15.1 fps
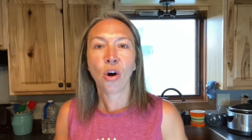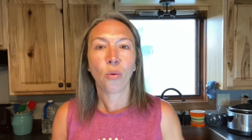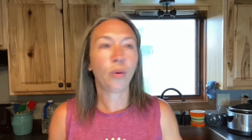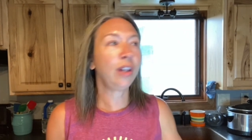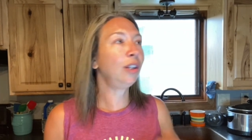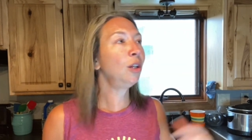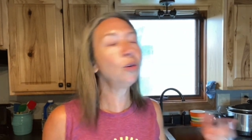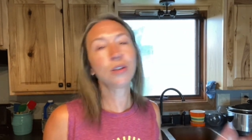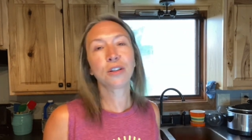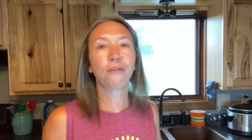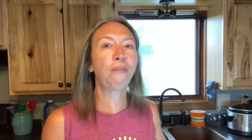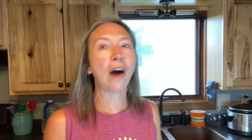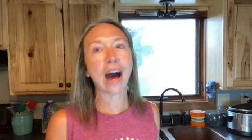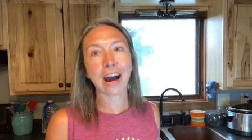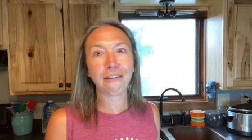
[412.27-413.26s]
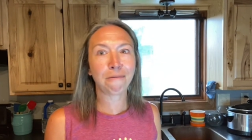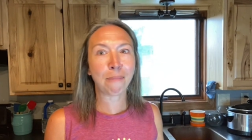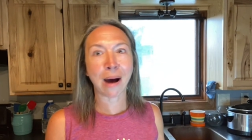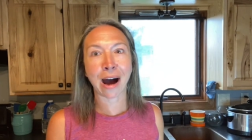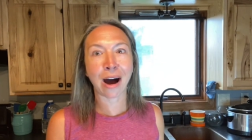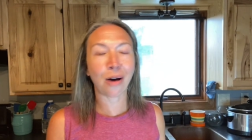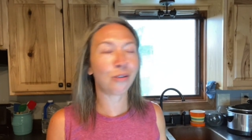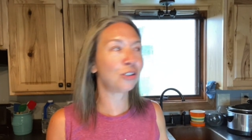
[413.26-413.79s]
we lose five
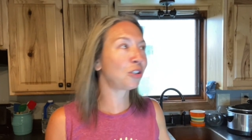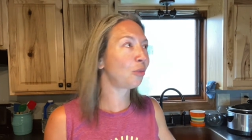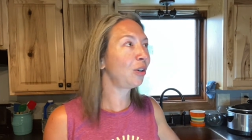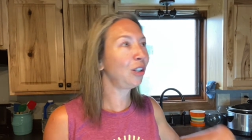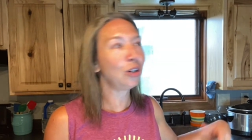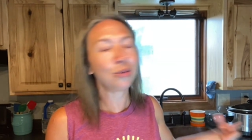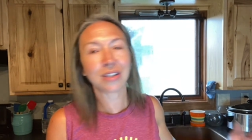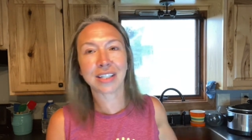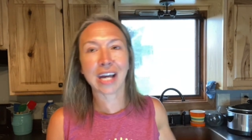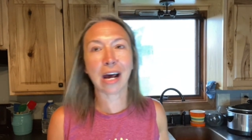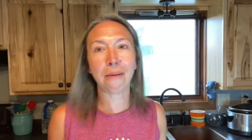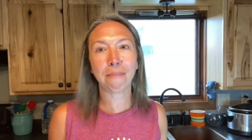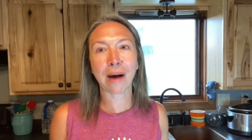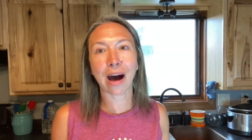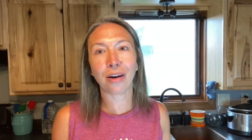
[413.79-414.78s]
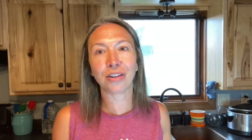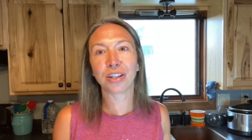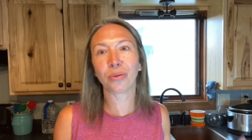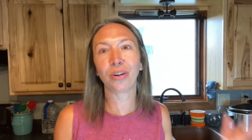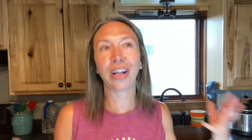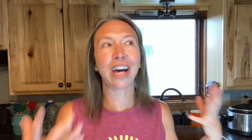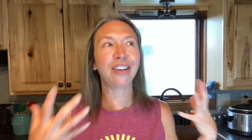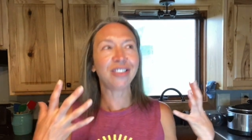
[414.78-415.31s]
pounds or we lose 10 pounds, and
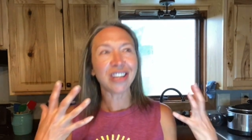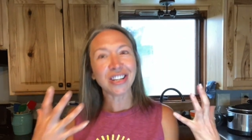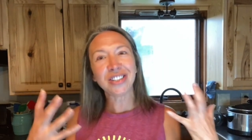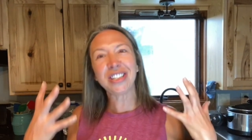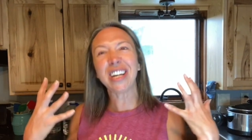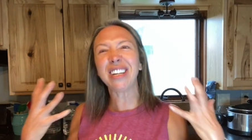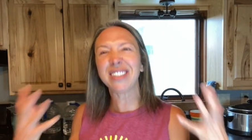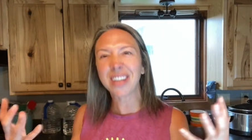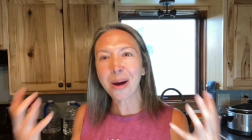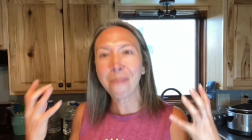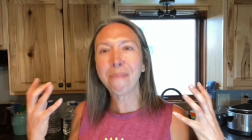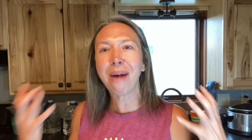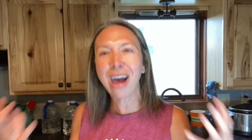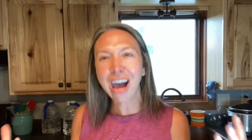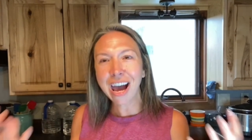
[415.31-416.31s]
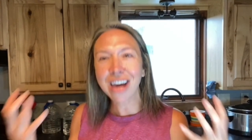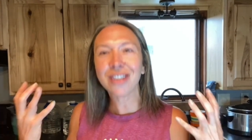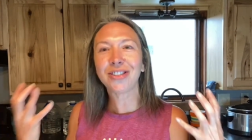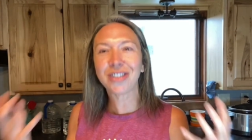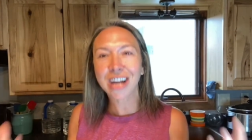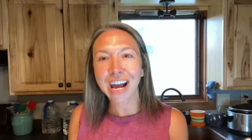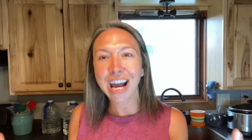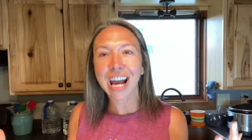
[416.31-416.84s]
we're like, this
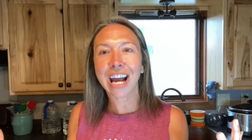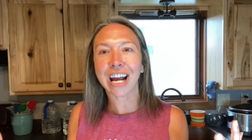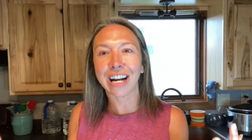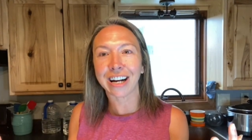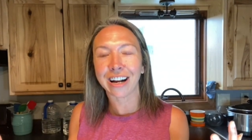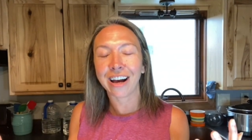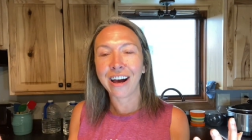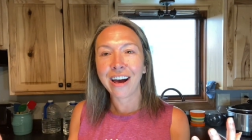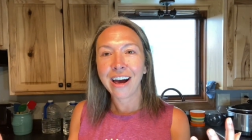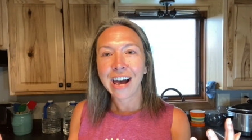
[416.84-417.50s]
is amazing.